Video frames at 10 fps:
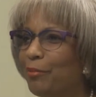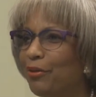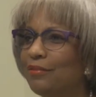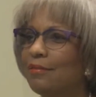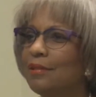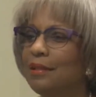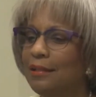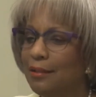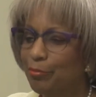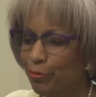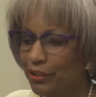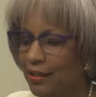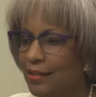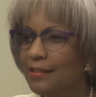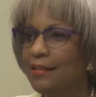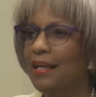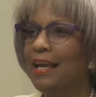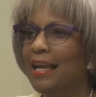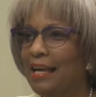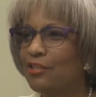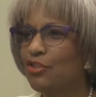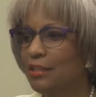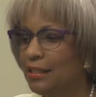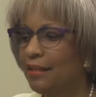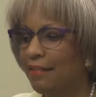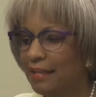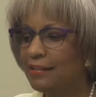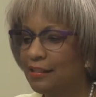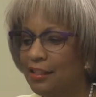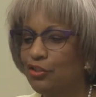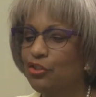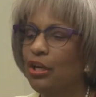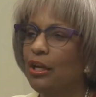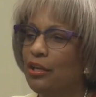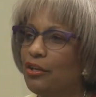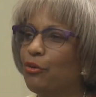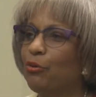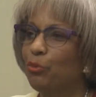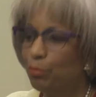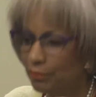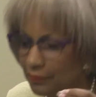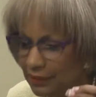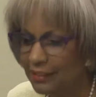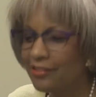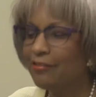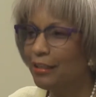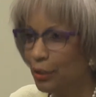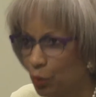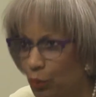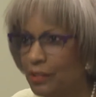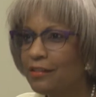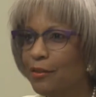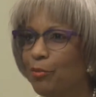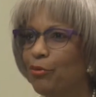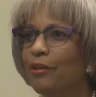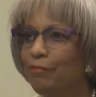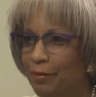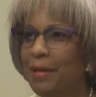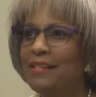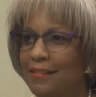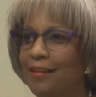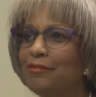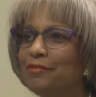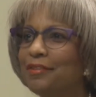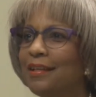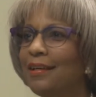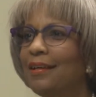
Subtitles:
about broadcasting, I actually at that stage, literally worked the board for myself,